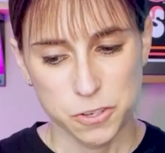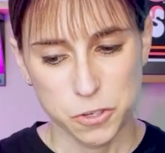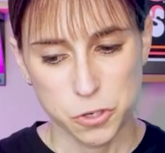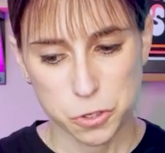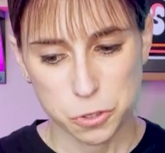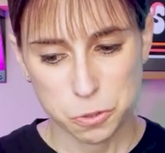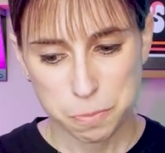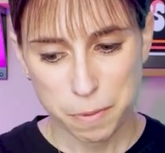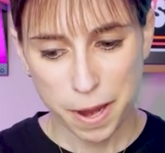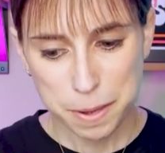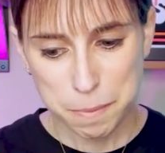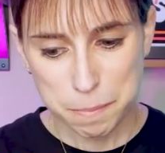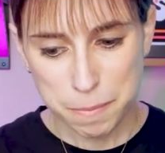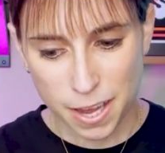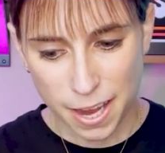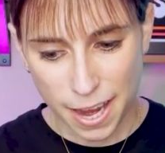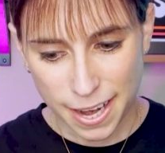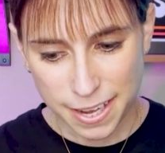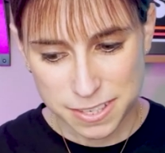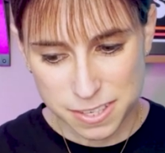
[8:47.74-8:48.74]
Do you mind
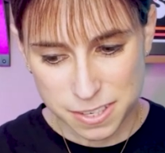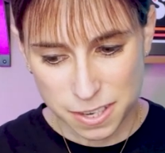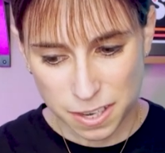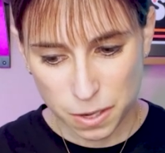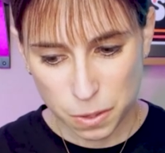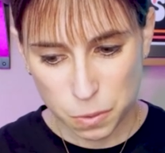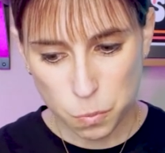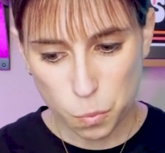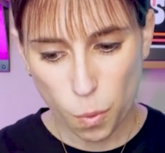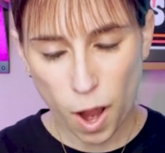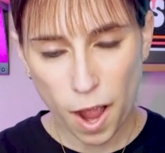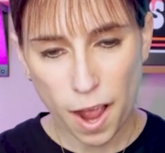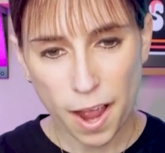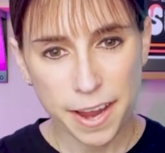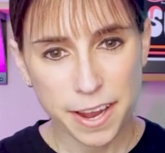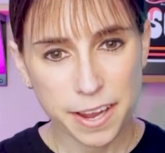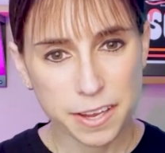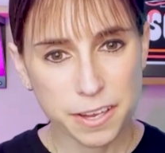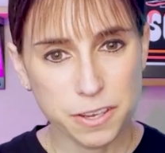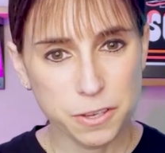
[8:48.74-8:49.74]
me asking
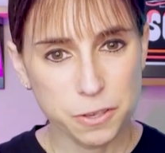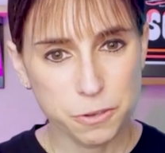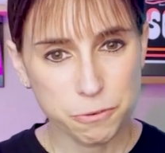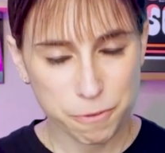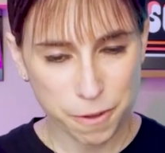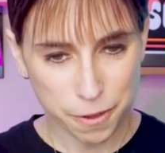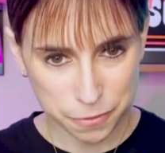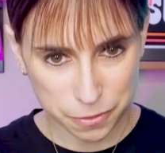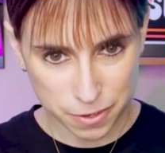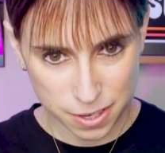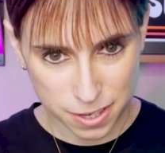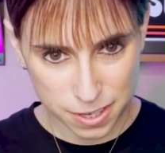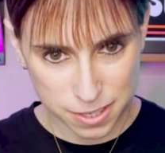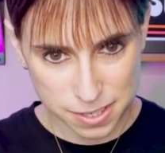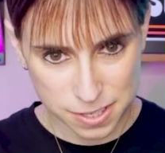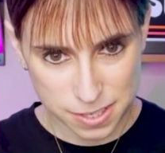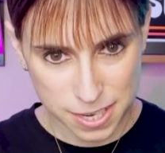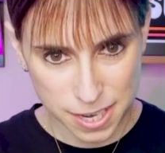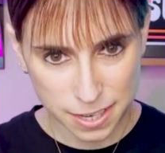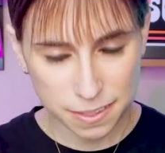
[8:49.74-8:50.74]
why you felt the need
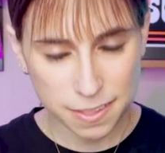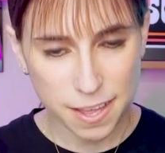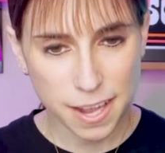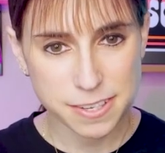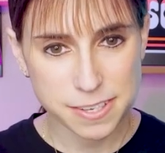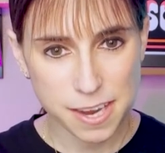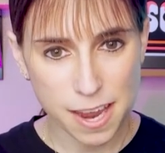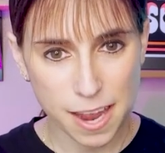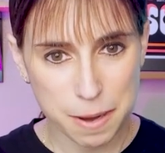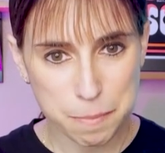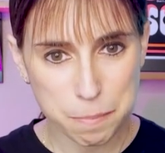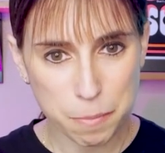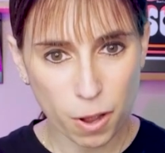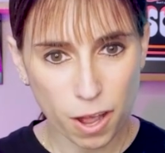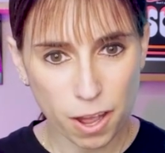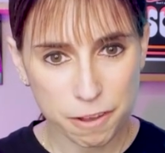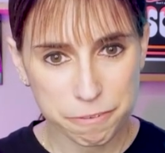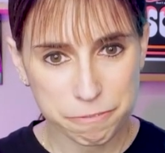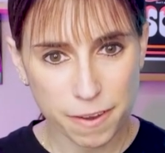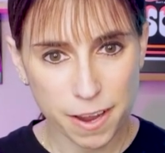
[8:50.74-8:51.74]
to take that time
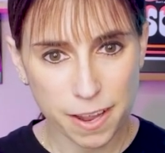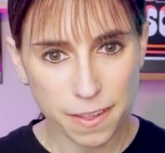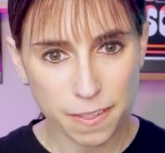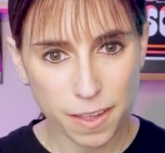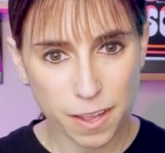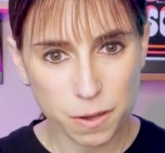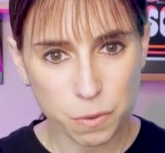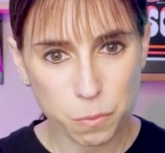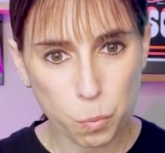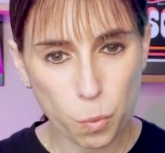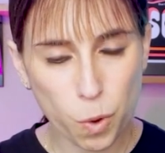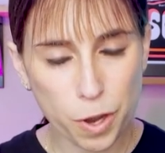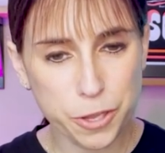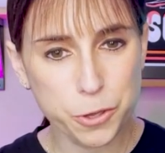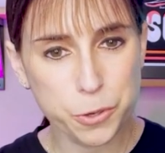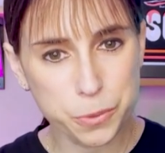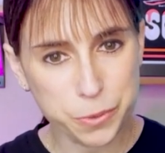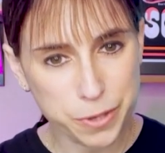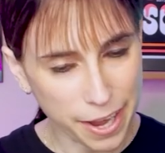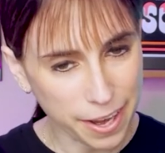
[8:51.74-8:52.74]
off and then what
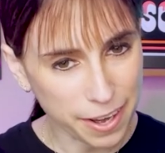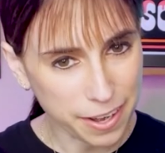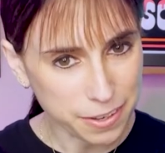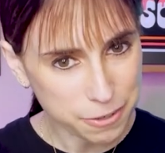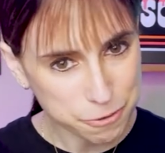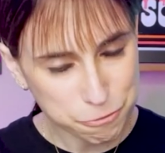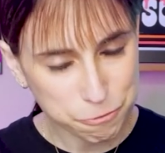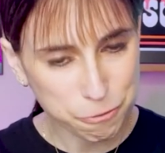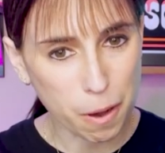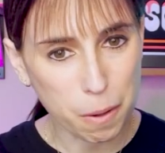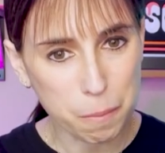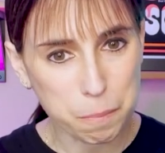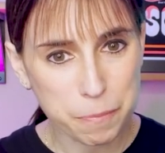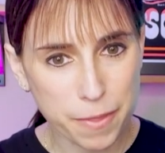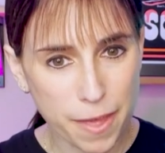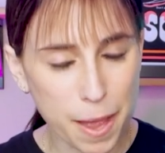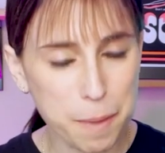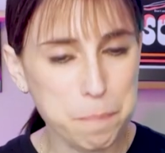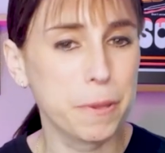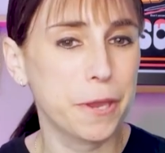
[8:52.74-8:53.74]
you gained from
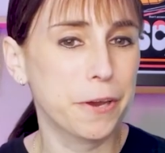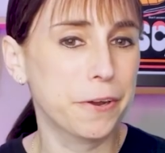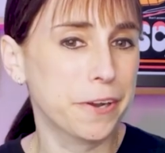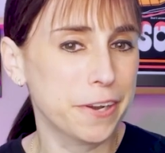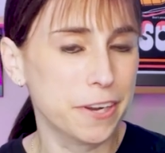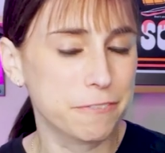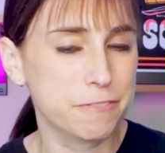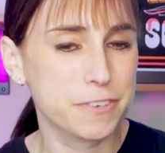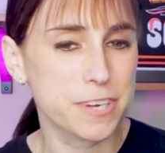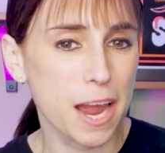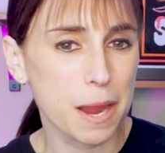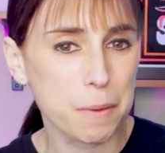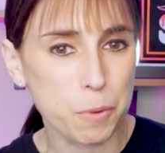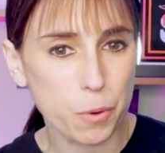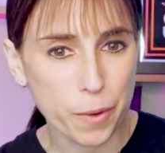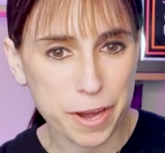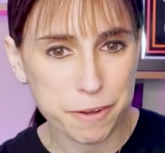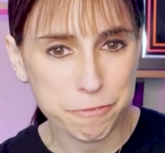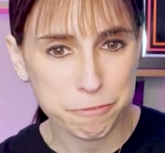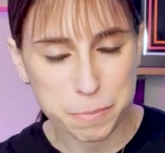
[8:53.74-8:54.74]
that period of time
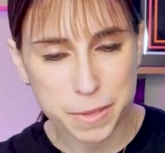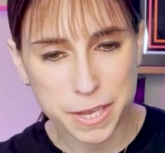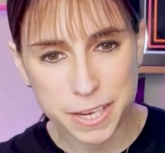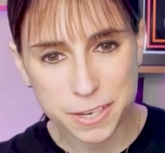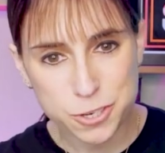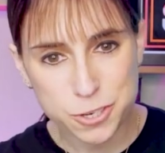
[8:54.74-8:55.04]
away from the